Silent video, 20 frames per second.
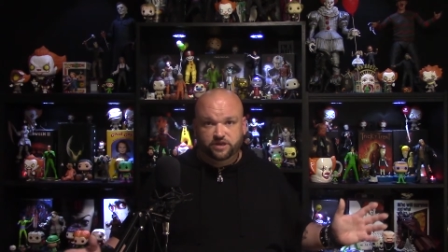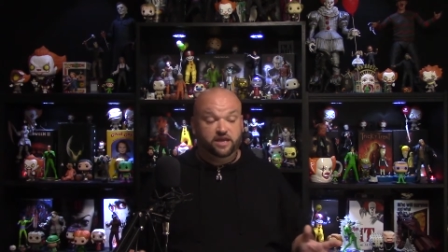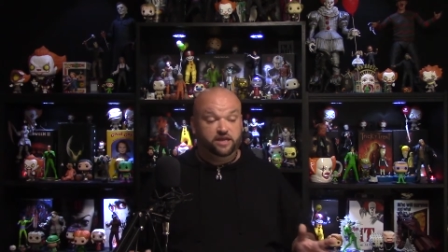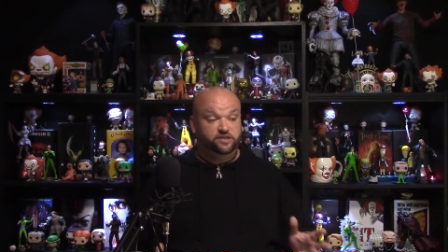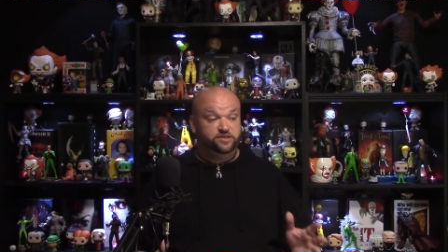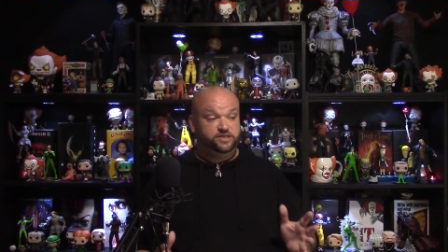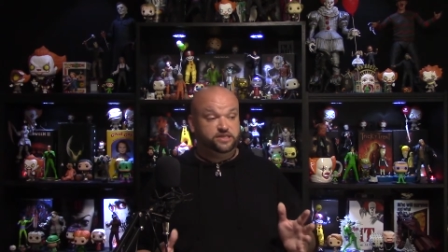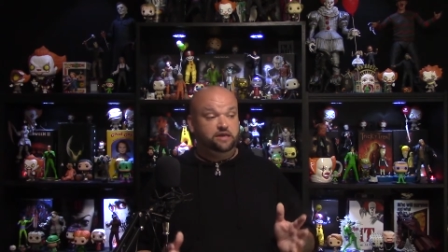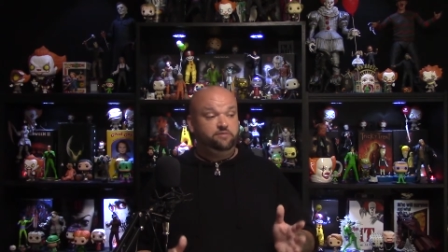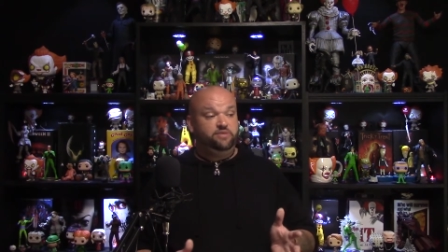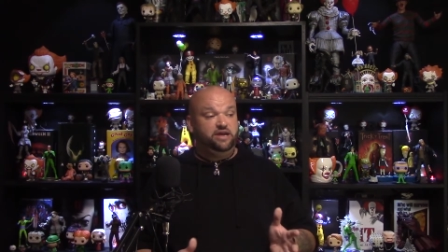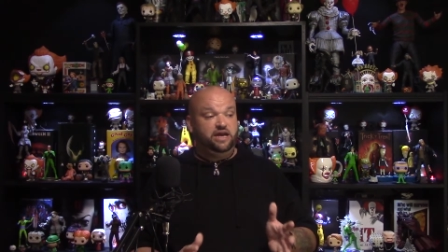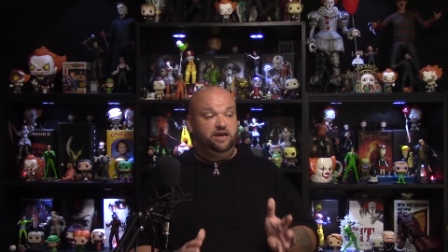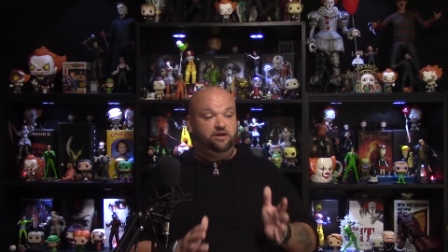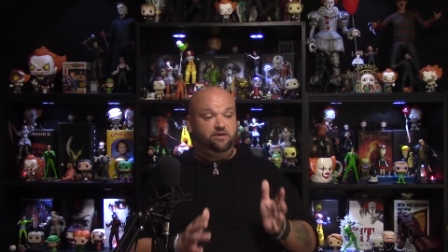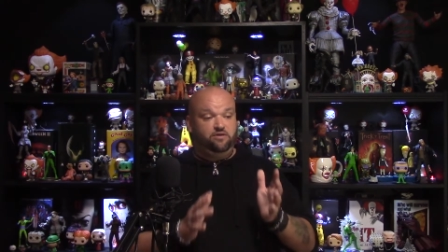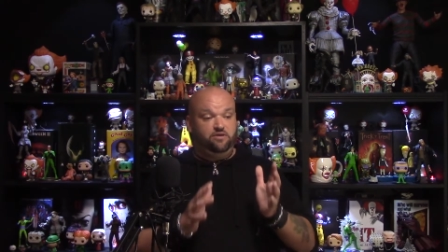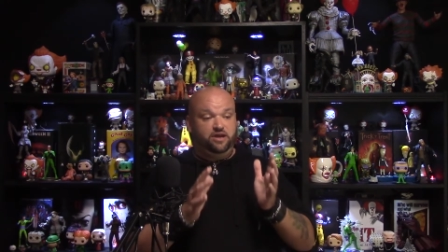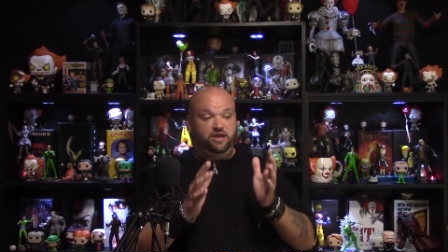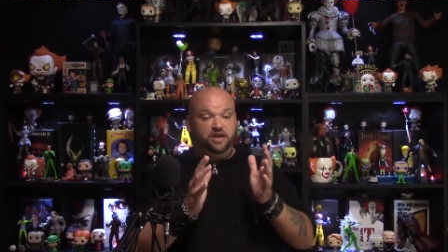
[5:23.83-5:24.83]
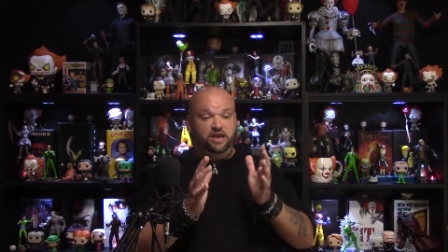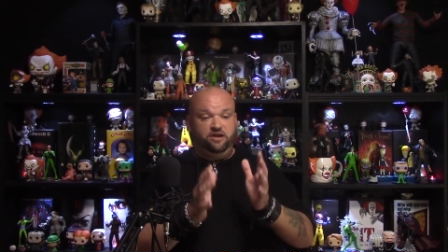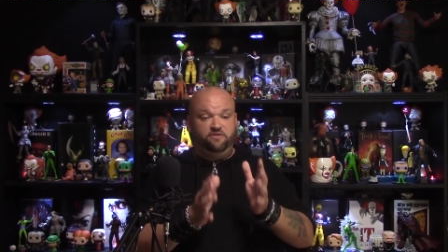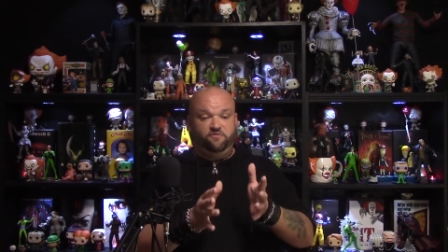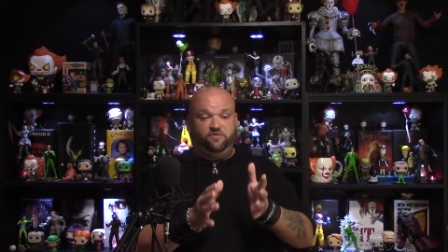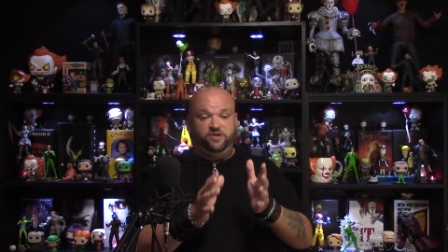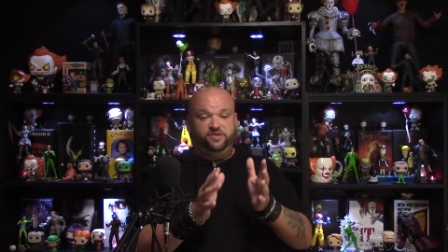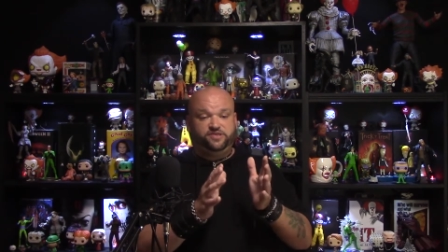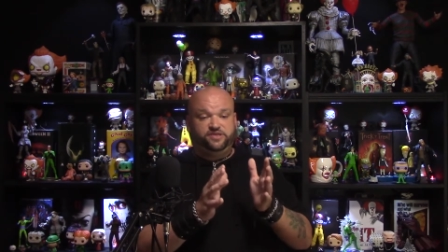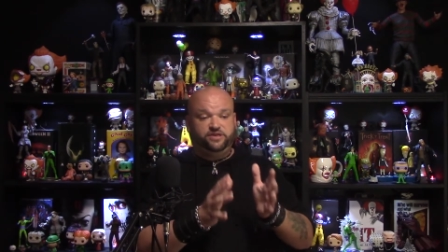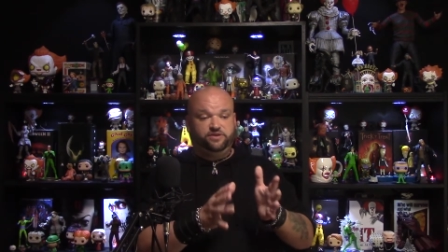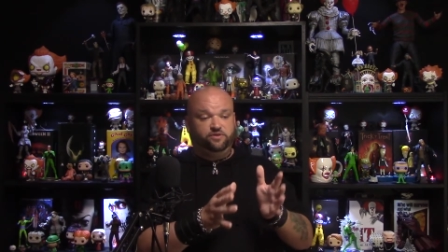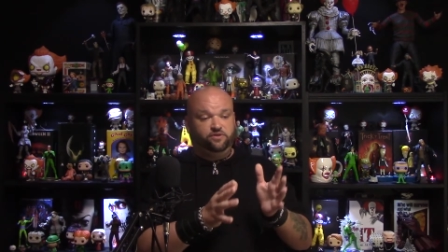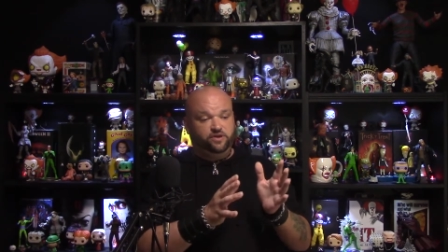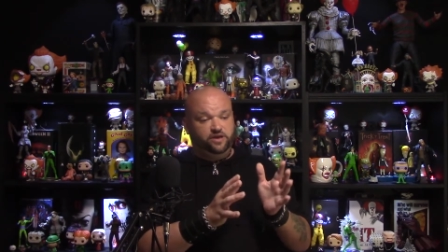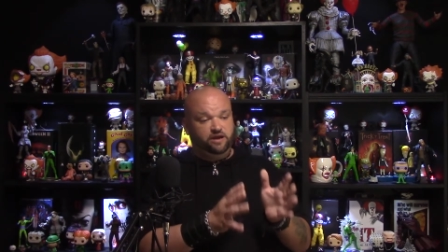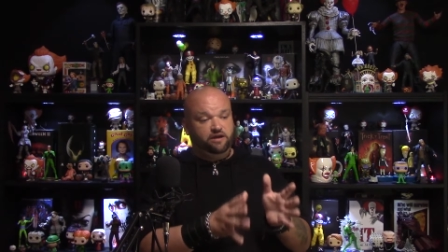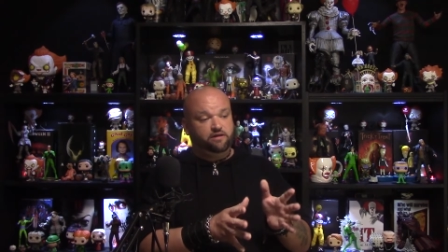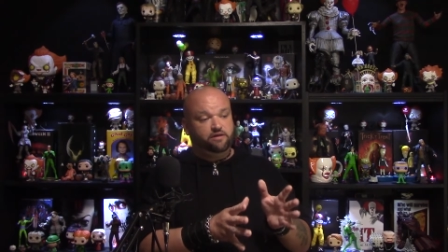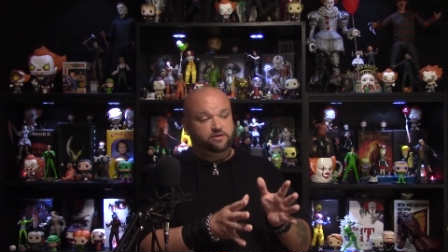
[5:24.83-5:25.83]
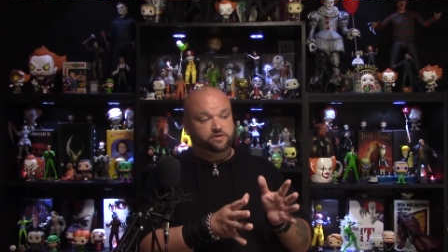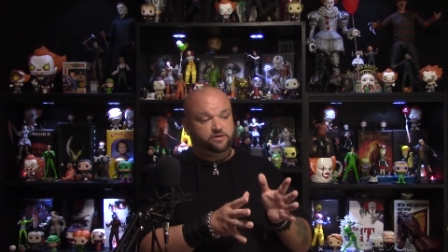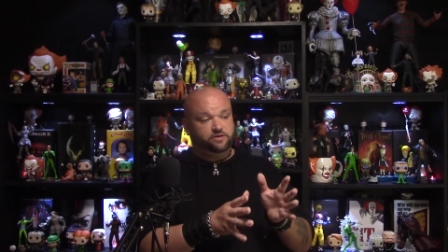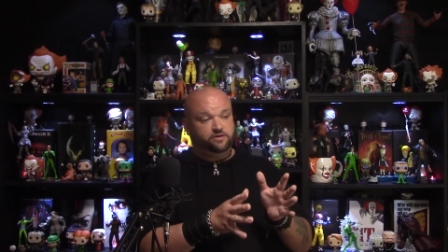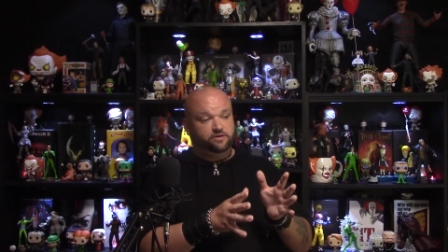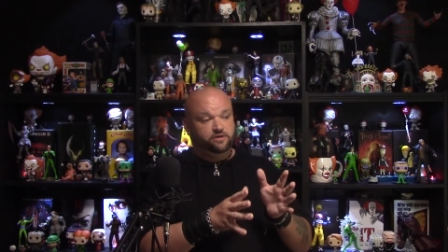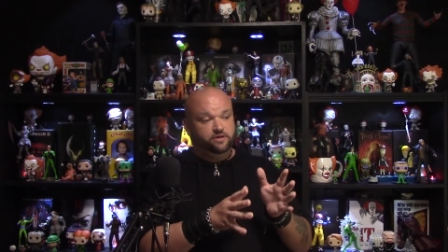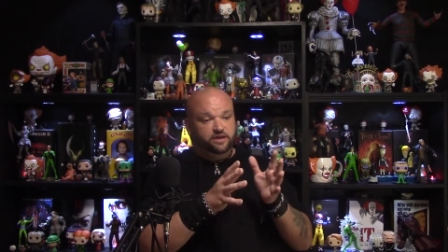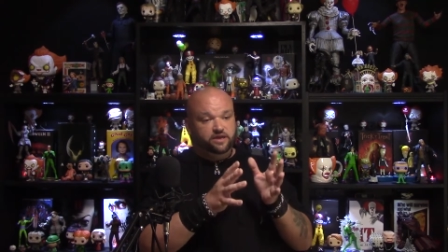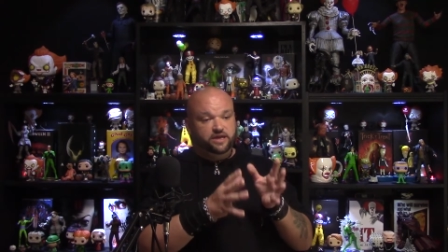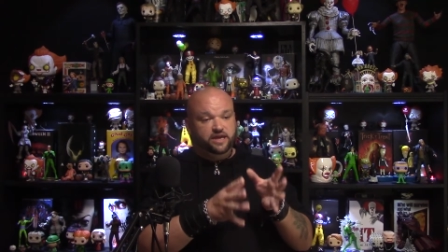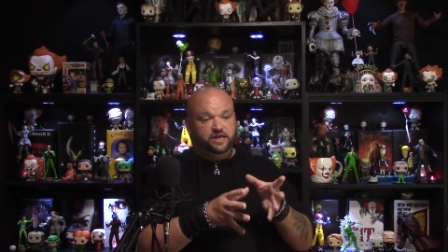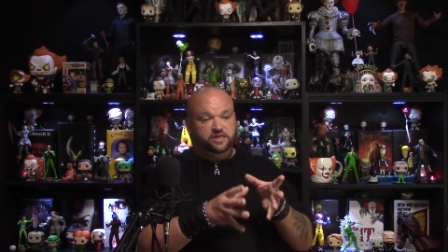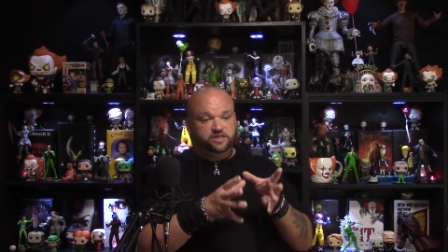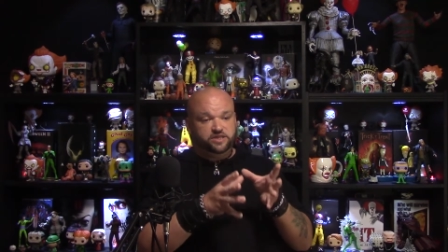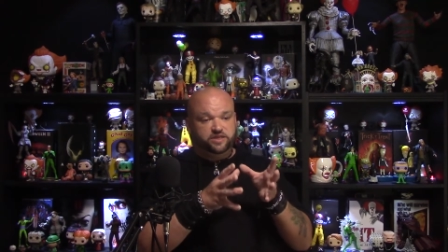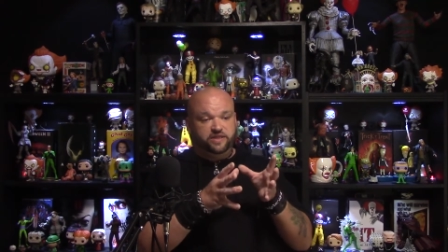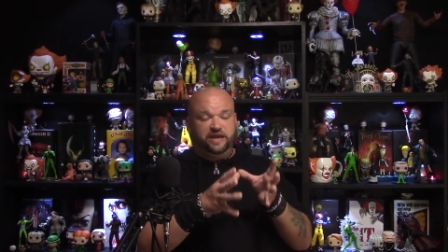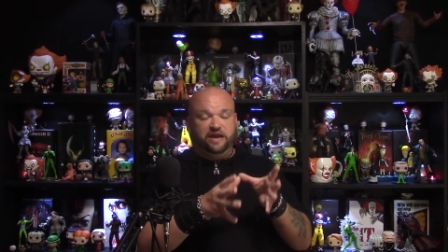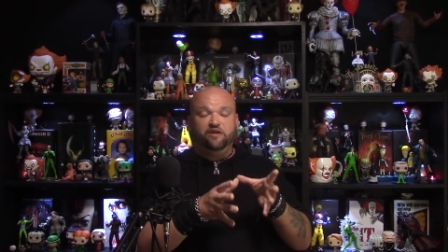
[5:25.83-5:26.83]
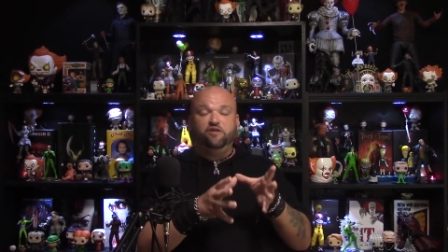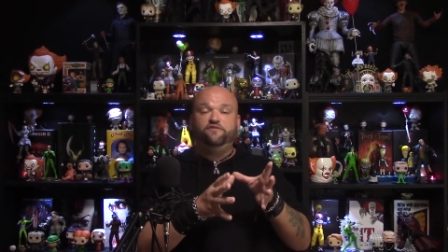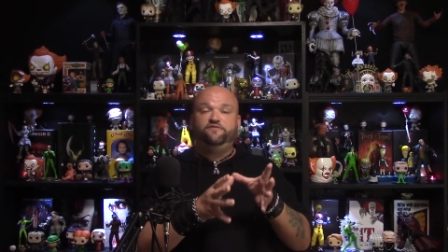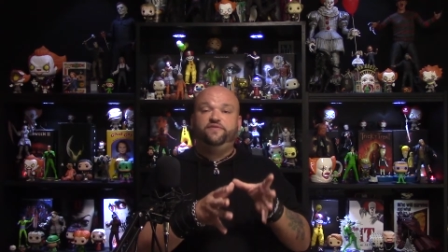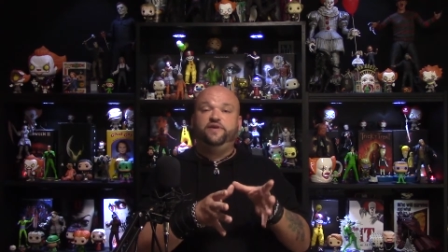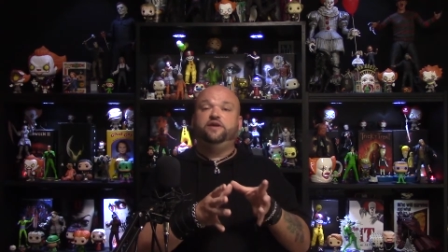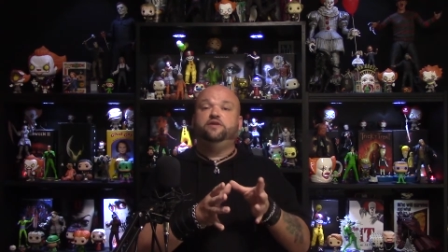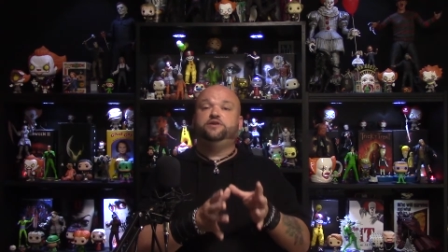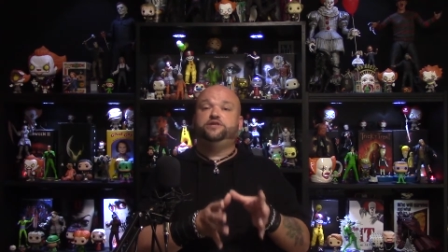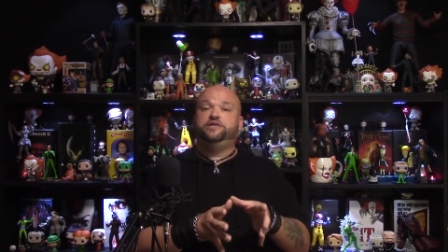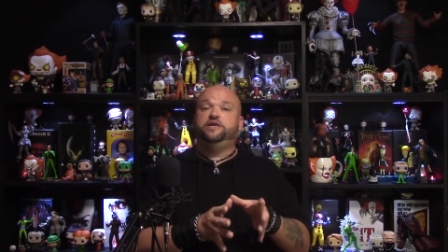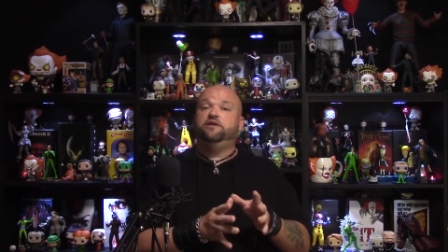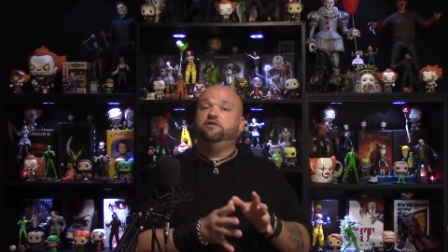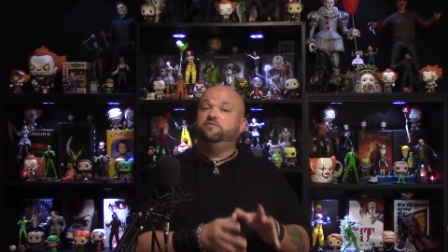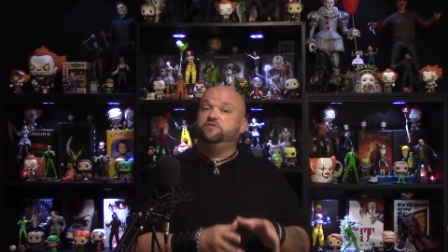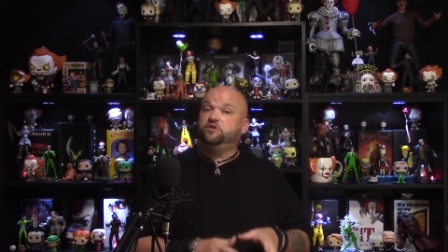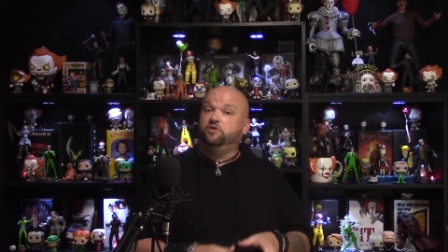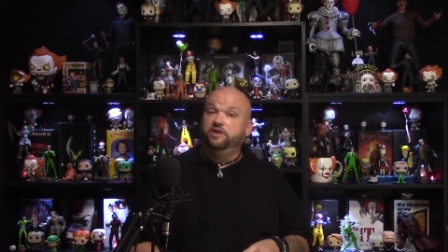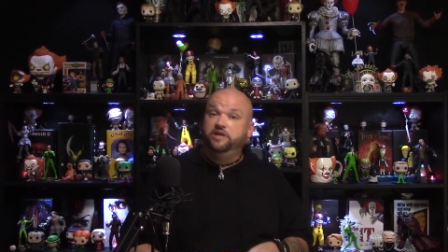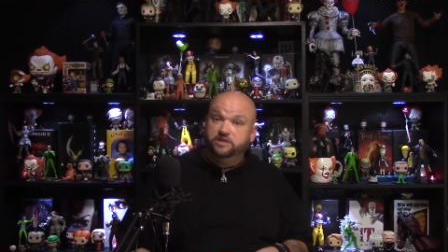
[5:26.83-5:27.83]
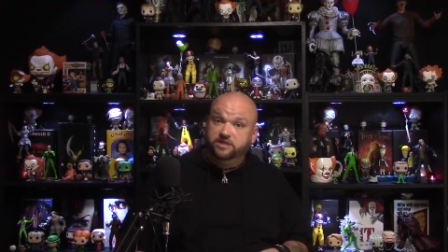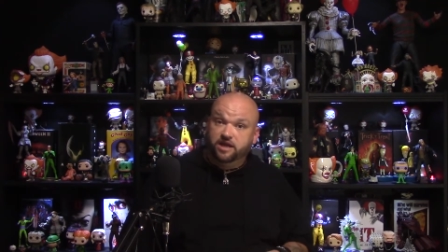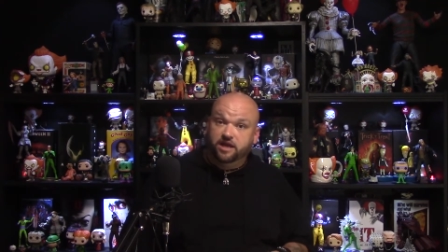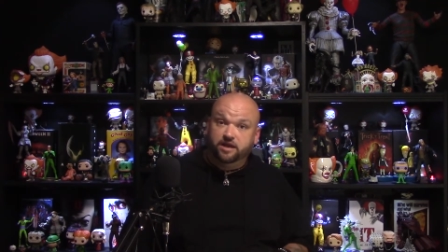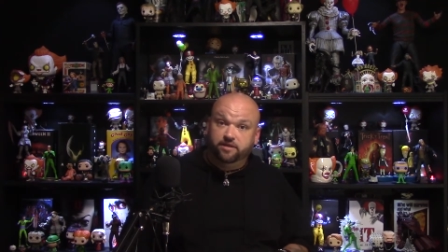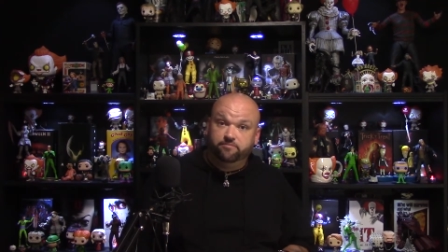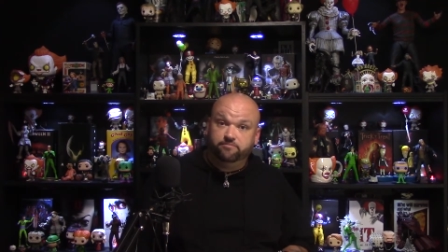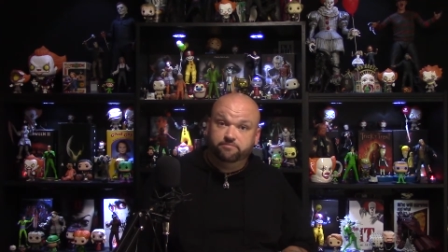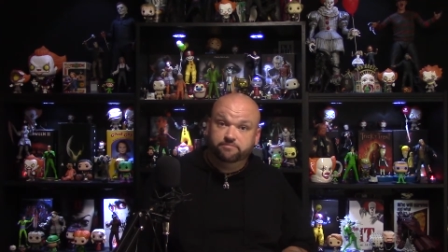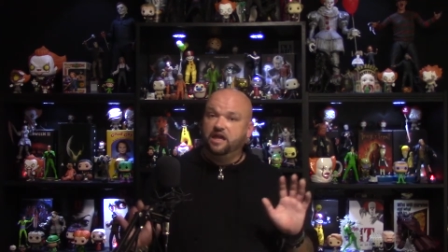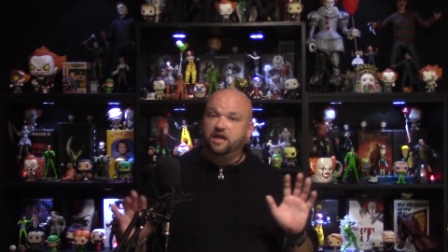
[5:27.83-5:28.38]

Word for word: and somehow every single character gets their fair share of screen time.